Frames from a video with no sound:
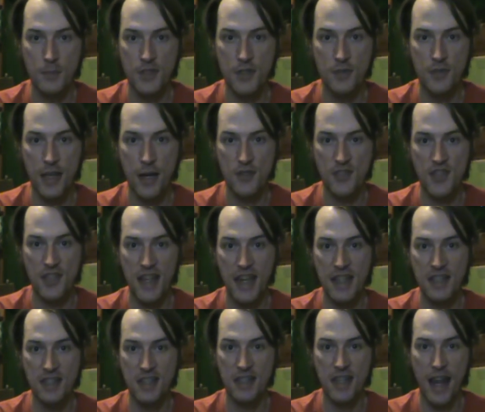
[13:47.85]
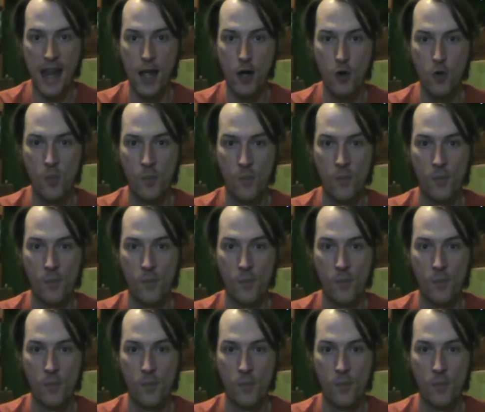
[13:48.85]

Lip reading: 2008 to now.